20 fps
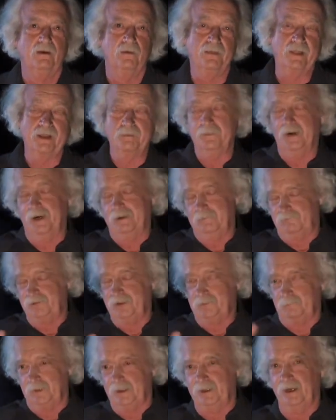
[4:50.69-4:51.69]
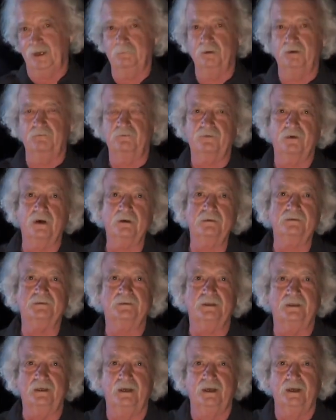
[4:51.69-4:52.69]
Well, then my feet became
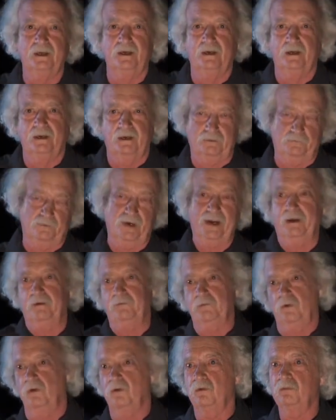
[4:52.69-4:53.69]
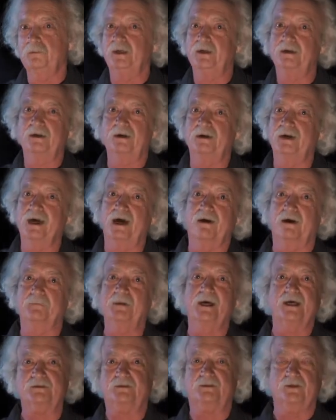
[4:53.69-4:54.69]
unfrozen. I ran home here, and now
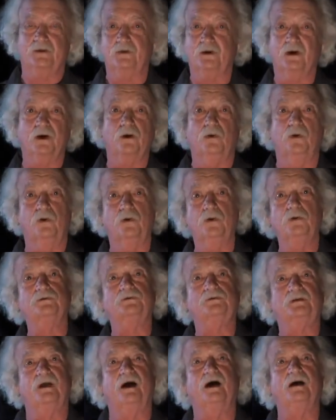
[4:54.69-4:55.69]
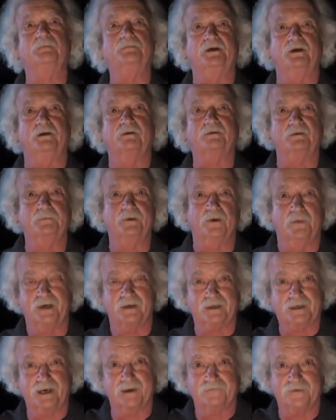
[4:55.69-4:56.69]
I'm asking you, who's Tom Tildrum?
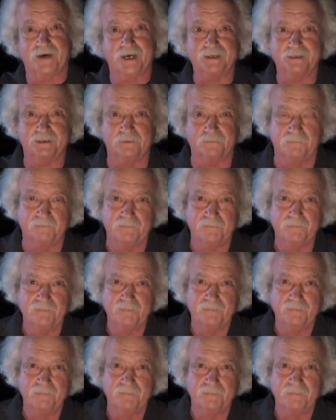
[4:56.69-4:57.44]
Where can I find him?